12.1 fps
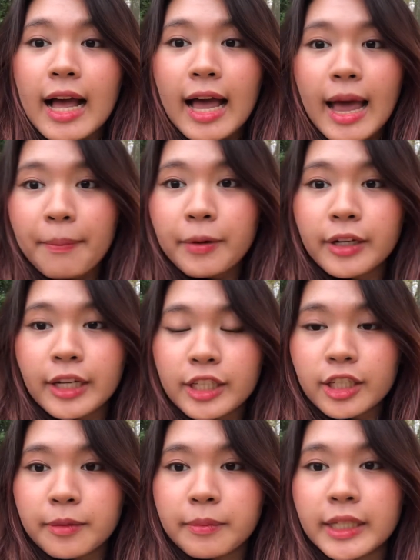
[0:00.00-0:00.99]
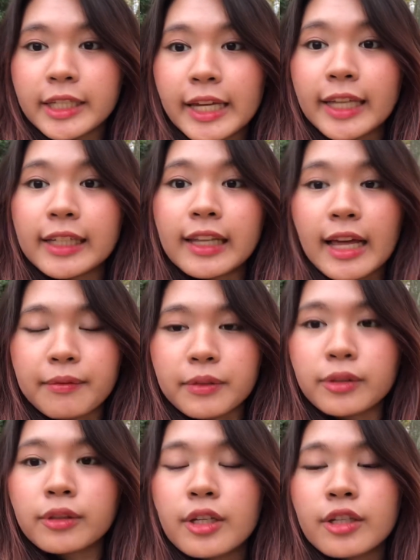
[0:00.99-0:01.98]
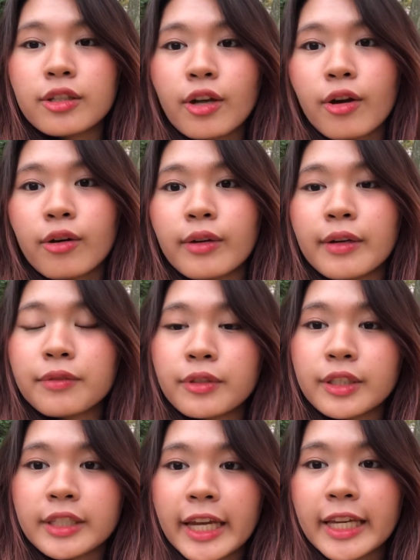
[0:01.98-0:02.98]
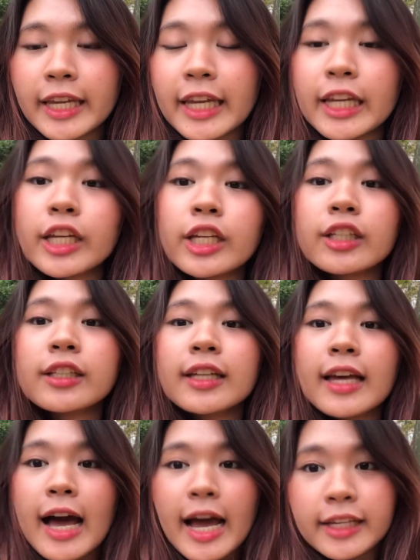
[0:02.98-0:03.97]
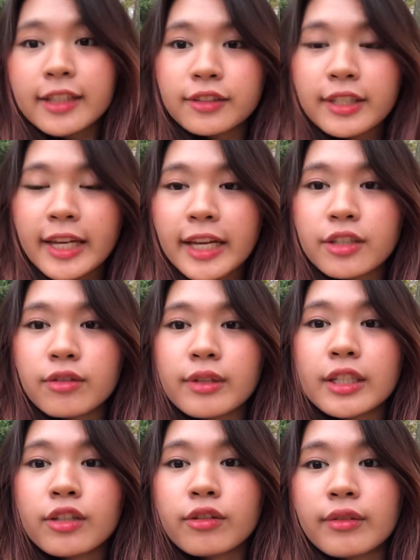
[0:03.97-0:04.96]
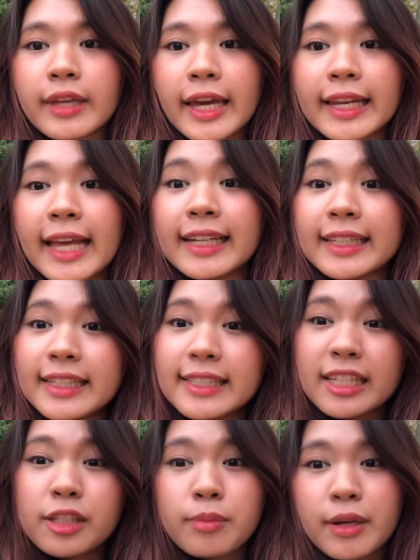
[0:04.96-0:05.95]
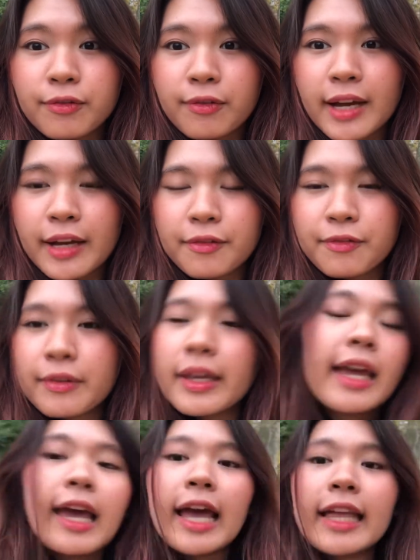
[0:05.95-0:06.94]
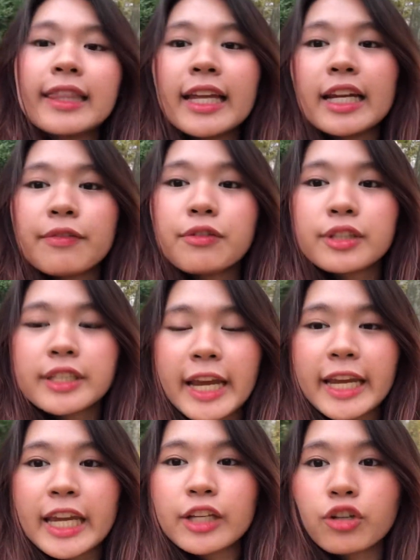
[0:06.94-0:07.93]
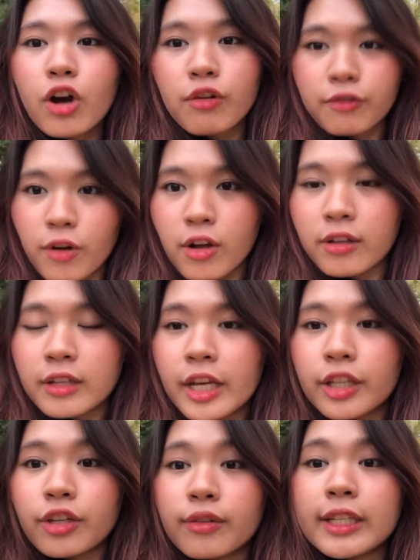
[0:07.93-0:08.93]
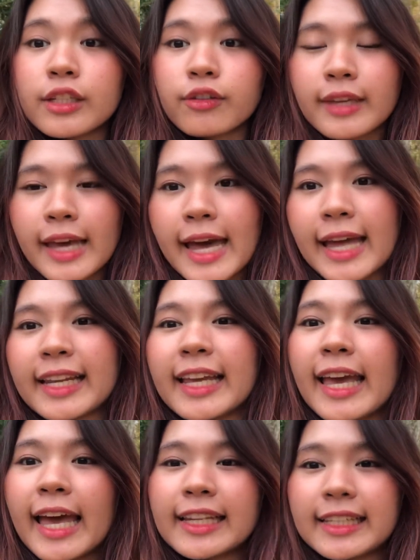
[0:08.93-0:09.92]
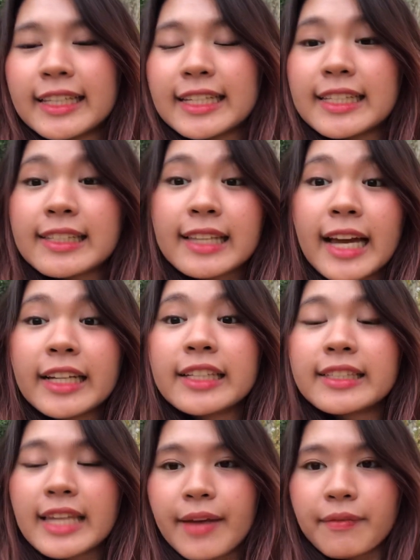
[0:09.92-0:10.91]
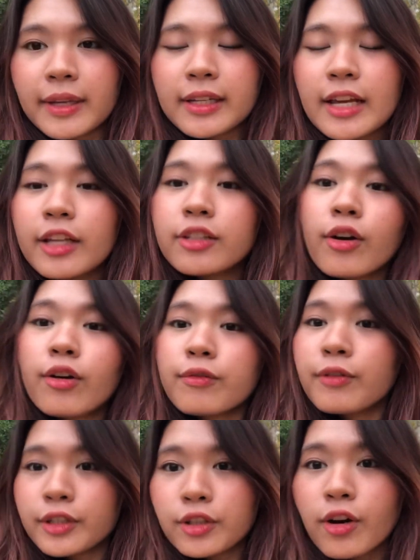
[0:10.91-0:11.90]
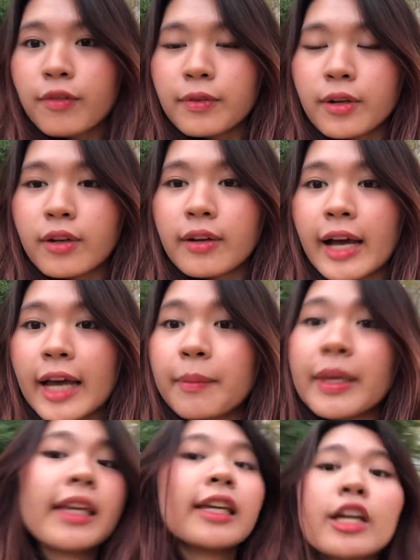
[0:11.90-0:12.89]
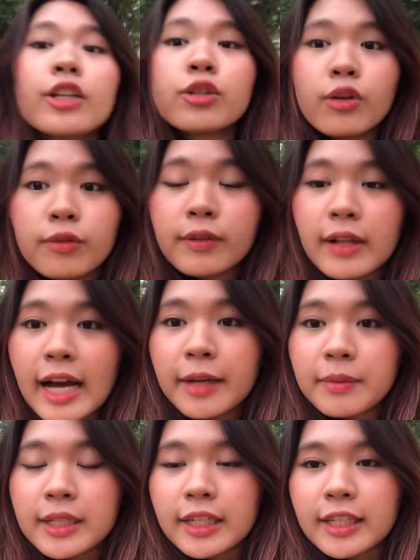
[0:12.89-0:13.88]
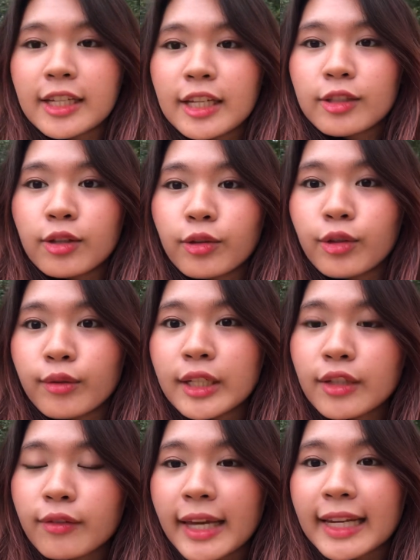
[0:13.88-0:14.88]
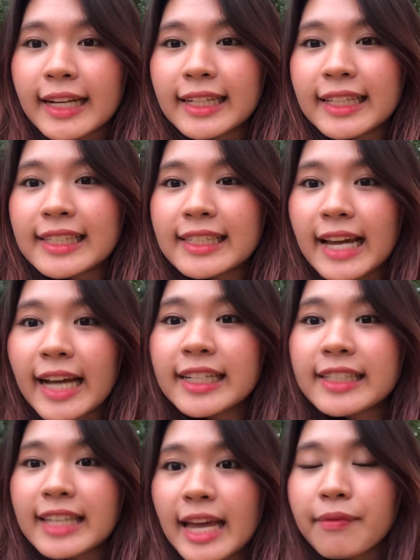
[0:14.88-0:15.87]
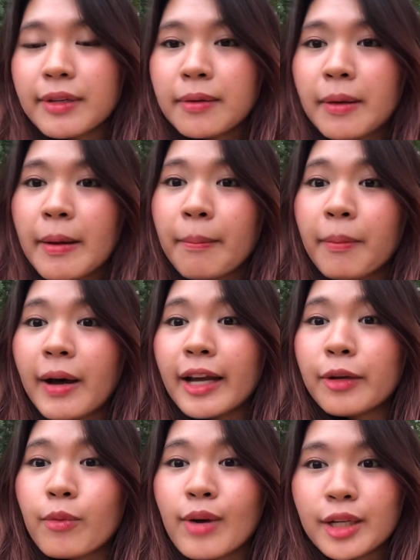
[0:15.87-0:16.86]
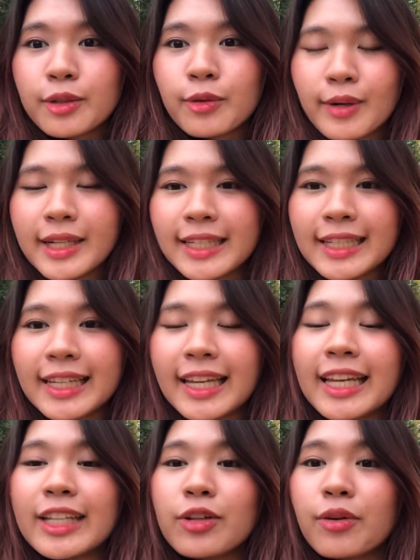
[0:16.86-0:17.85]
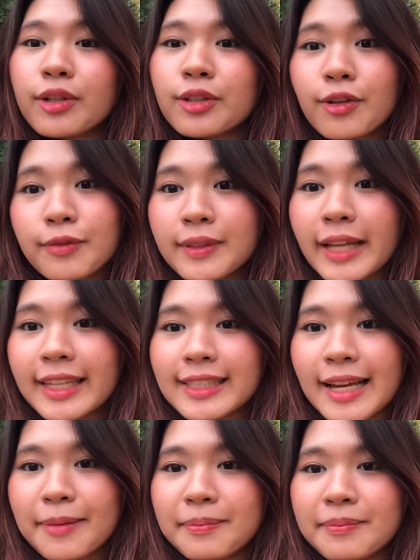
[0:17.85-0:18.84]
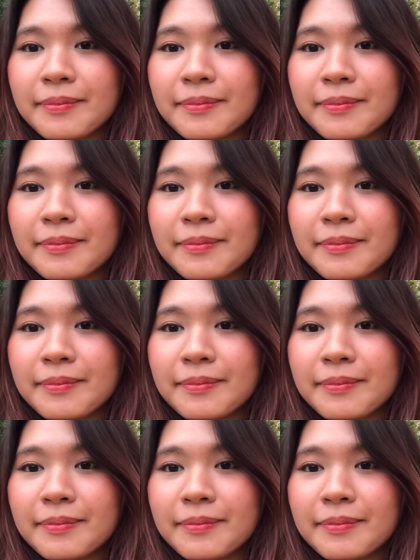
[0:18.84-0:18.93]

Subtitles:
upper intermediate level. So if you're taking IELTS, you need to get at least 6.5, and then if you're taking TOEFL, you need to get at least 97. So for TOEFL, I mean TOEFL IBD. So you need to get at least 97 by 120 in your TOEFL exam.